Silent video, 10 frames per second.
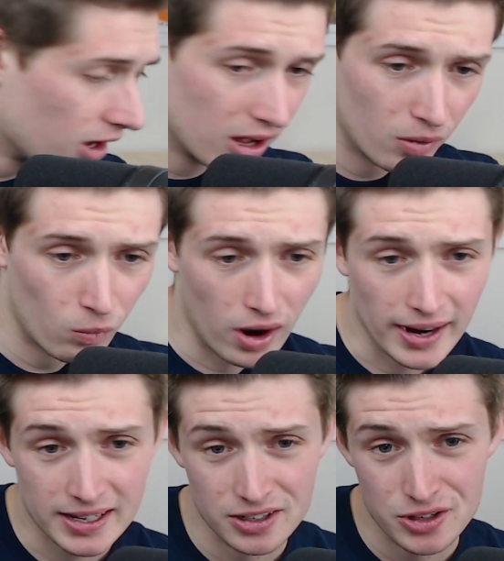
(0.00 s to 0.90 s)
where I
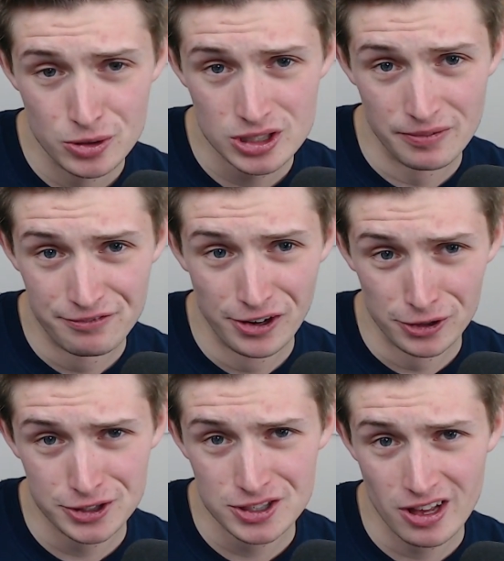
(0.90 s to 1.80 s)
can do some
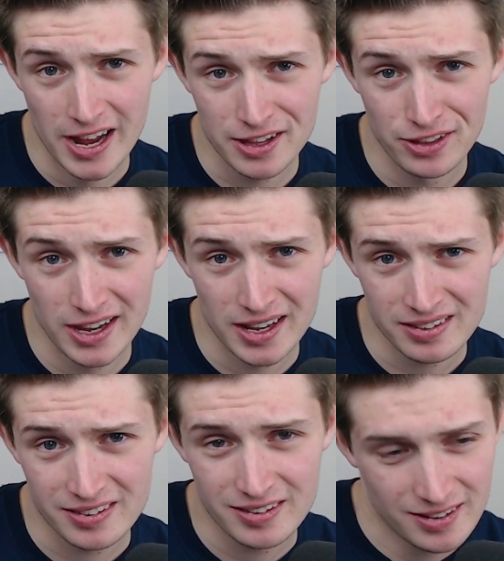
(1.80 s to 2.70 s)
filters like
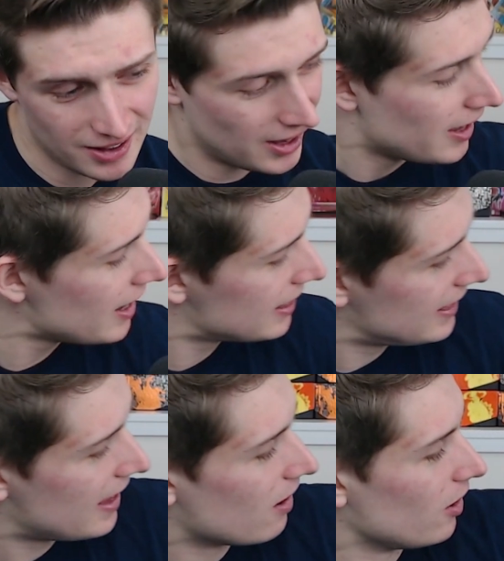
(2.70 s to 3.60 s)
this. And
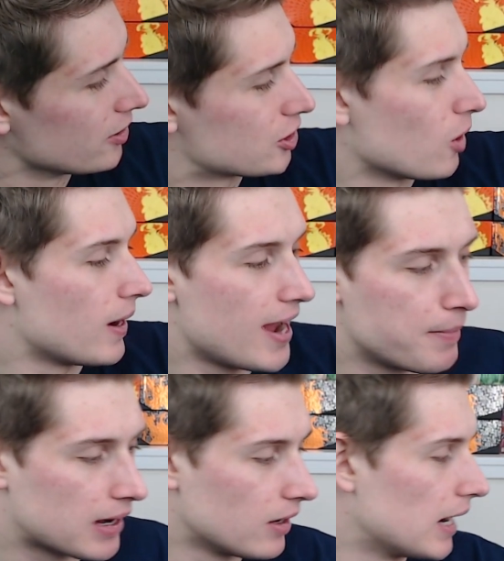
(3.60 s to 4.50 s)
then also I have my
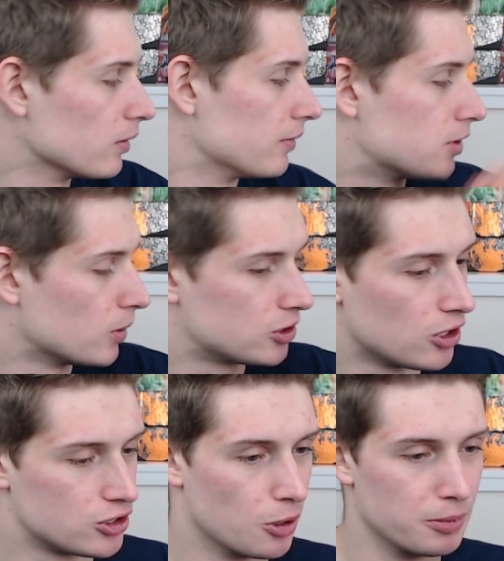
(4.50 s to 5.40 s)
cloud lifter, which
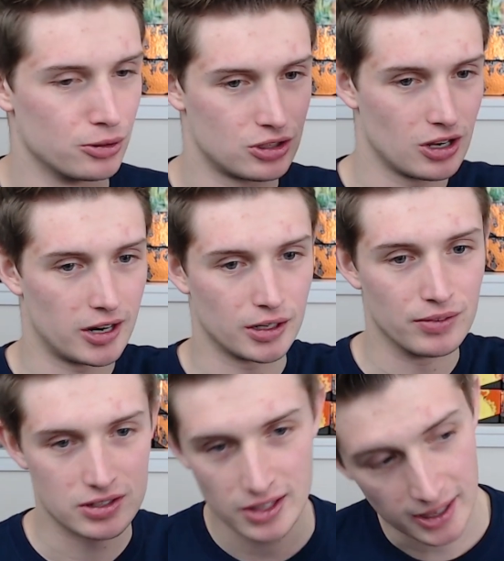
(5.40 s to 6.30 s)
also boosts the audio of
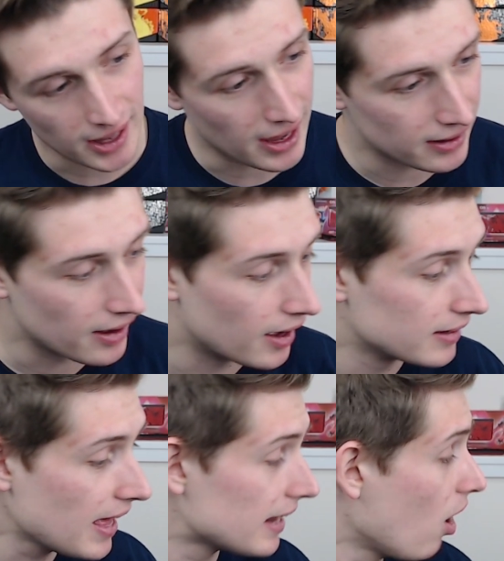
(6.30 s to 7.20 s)
this thing. And
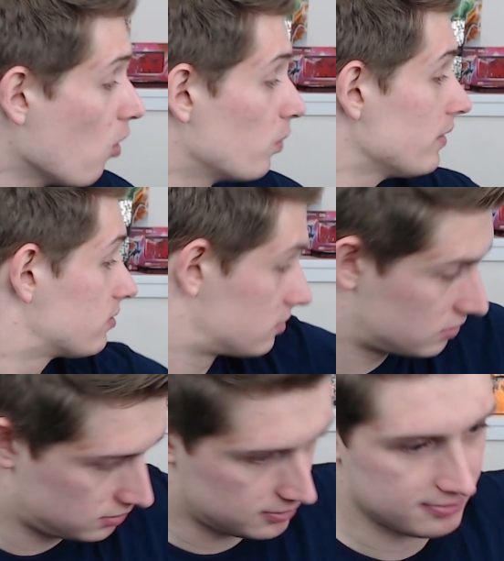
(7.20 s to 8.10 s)
yeah, no, we've
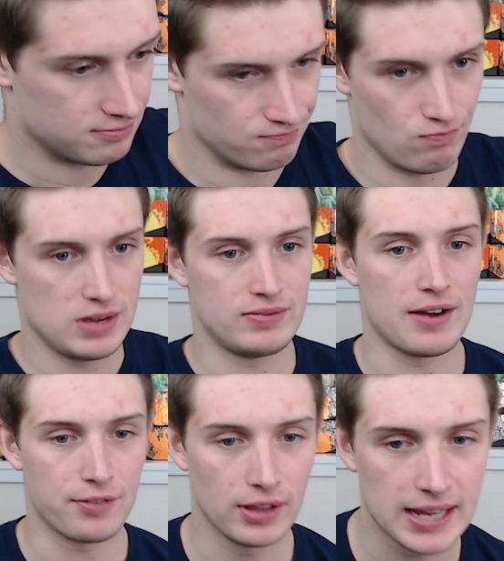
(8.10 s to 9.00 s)

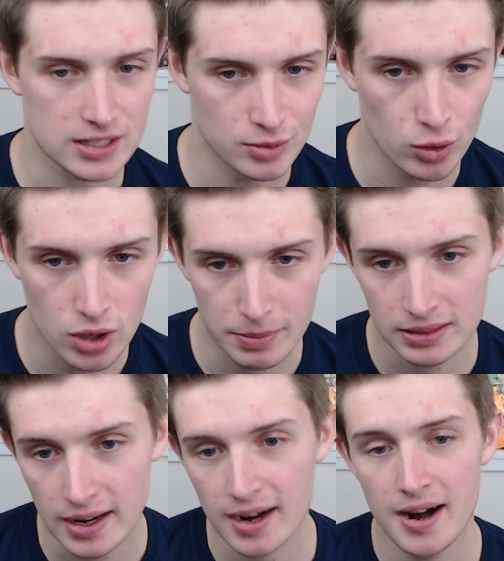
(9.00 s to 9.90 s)
definitely got some new equipment
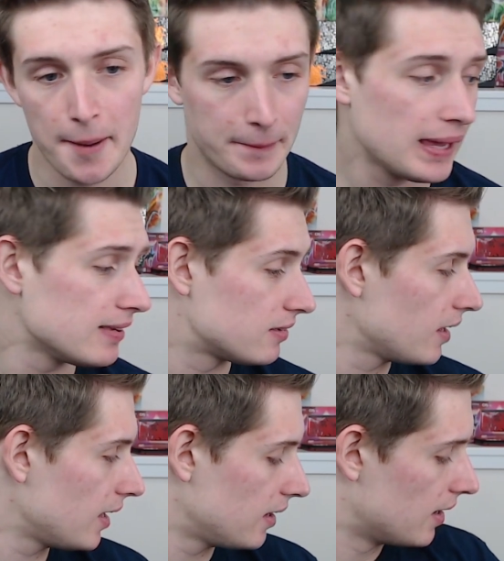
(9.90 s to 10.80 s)
there.
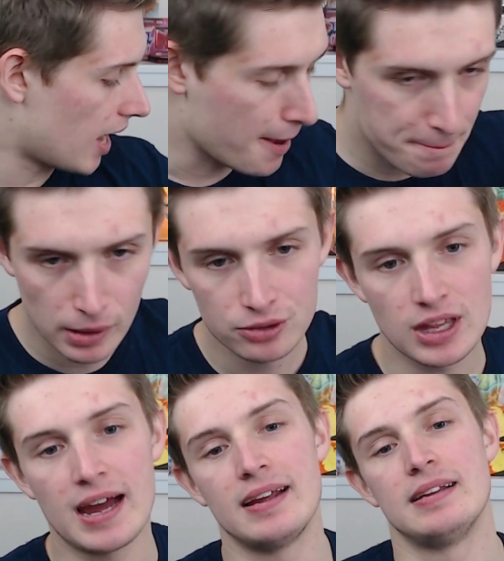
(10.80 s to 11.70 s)
PC, I built
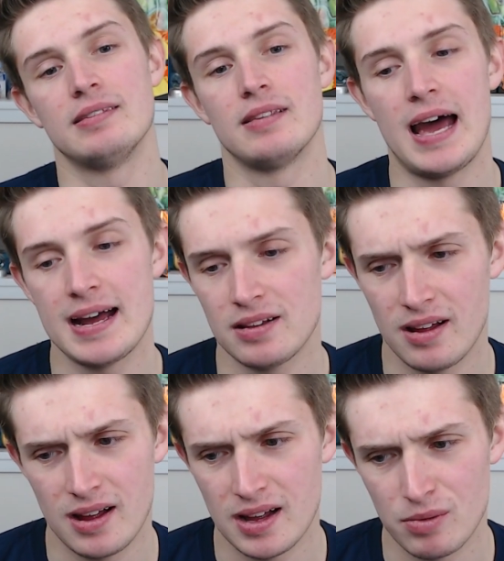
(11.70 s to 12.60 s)
that in
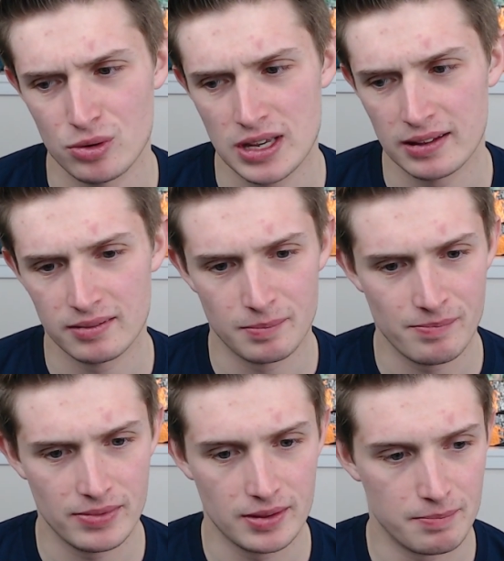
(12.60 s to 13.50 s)
what was that?
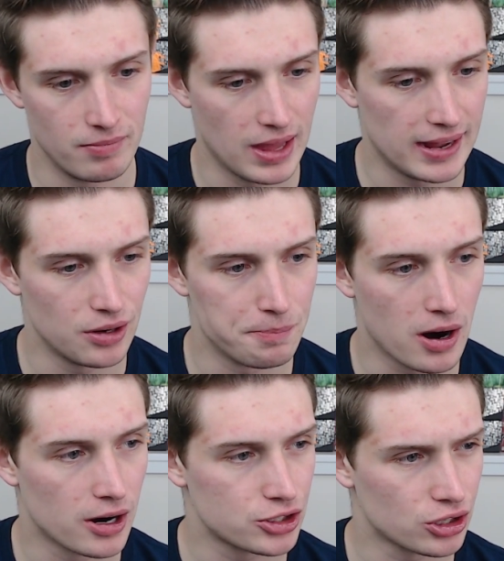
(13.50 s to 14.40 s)
End of
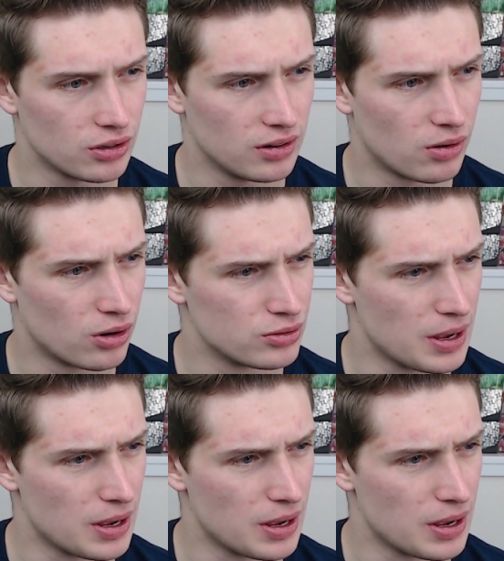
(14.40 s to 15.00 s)
March, or was it